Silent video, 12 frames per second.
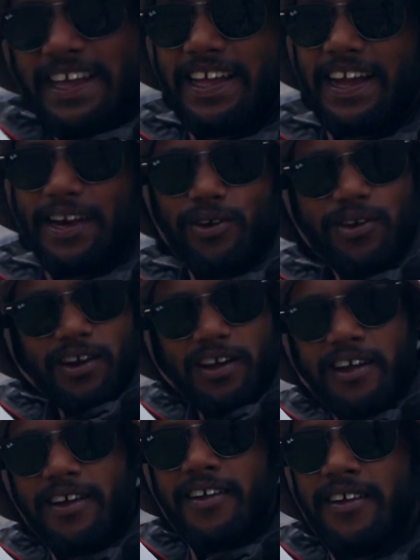yeah dude
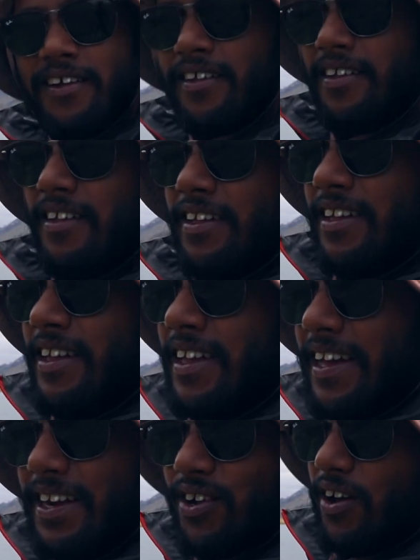
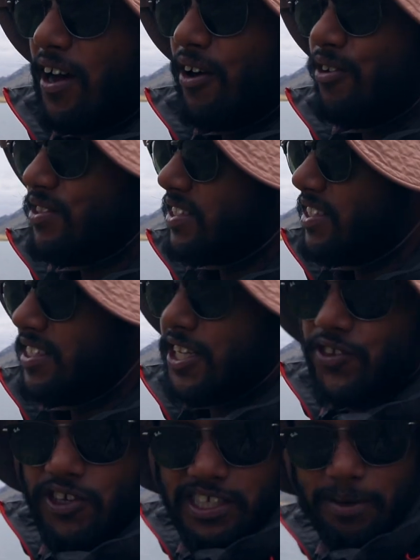in your house
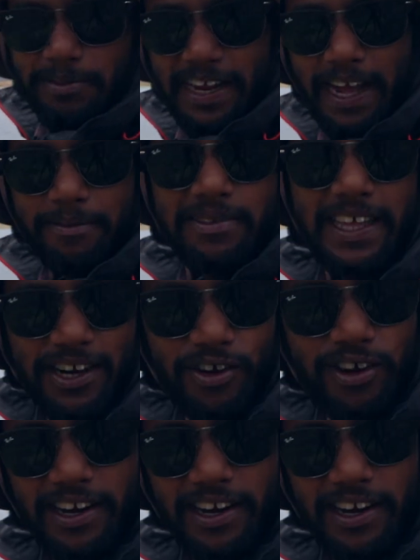just for some time then gonna